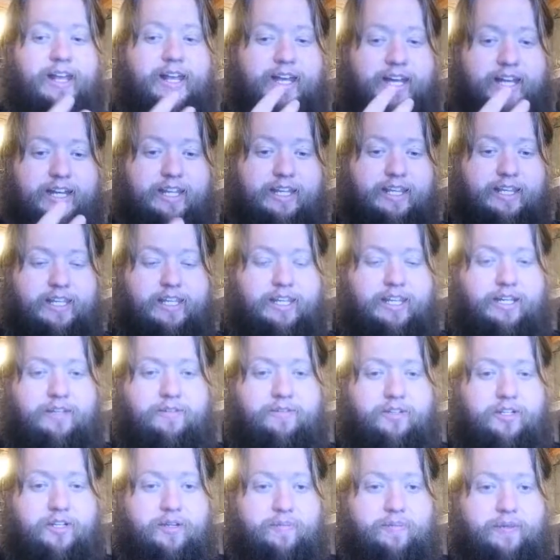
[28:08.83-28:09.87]
You can kind of
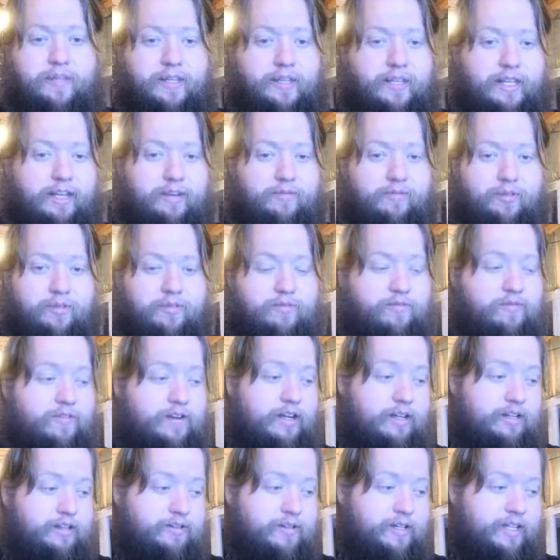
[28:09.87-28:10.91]
think of something that
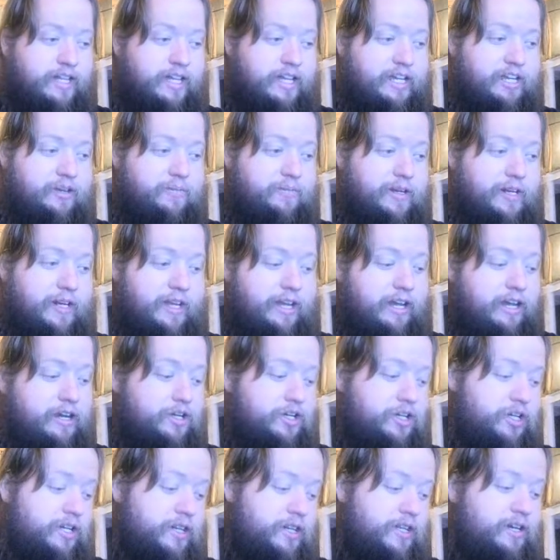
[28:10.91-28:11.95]
would follow in like
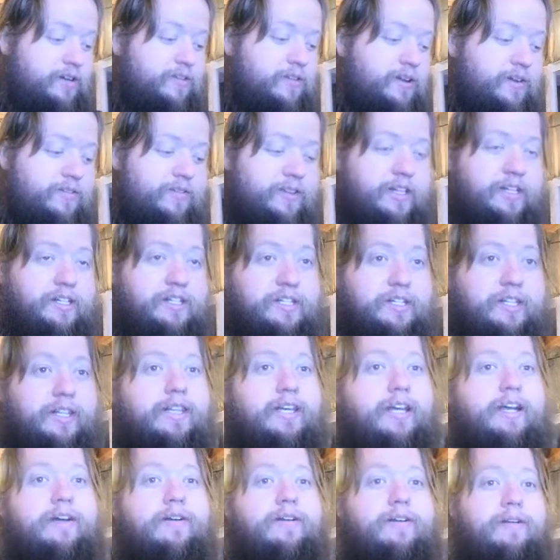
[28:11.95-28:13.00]
communication, and they don't have it
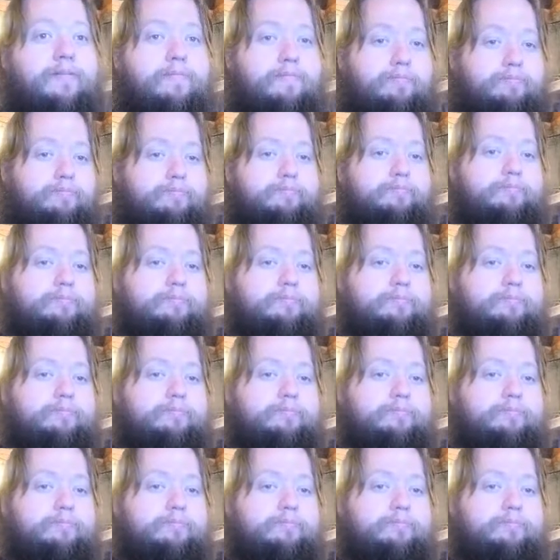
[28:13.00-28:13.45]
listed there.